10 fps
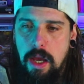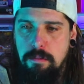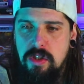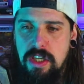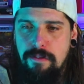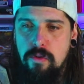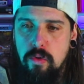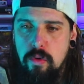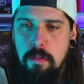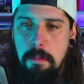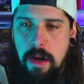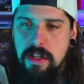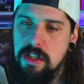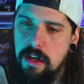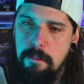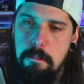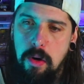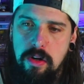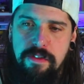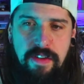Several monitor
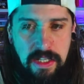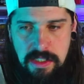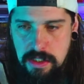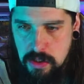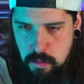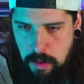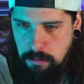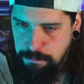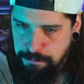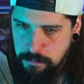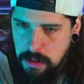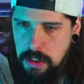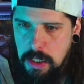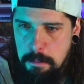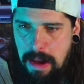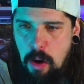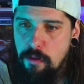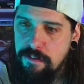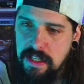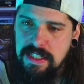bug fixes as well. Power
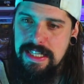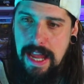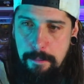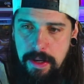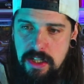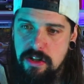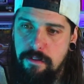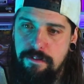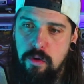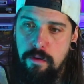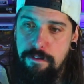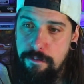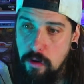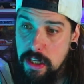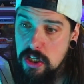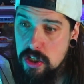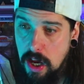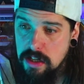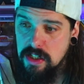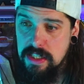Fist damage for fully
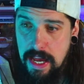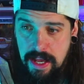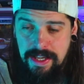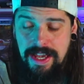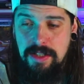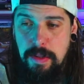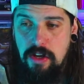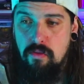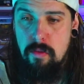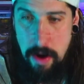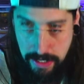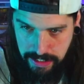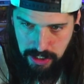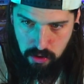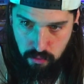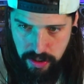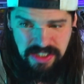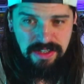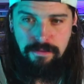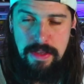charged attack has been greatly
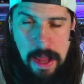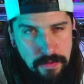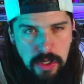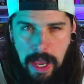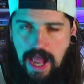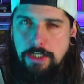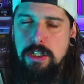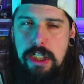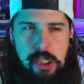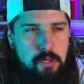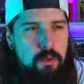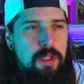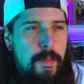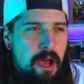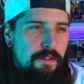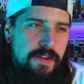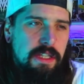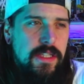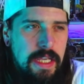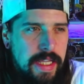increased. I've never actually used the Power
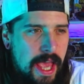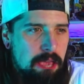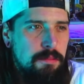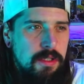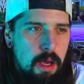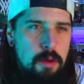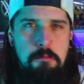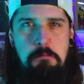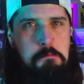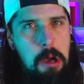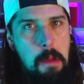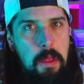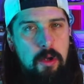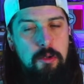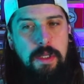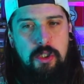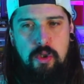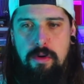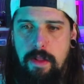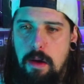Fist in the game, so I'm not 100%
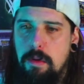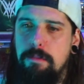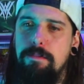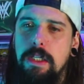sure on that one.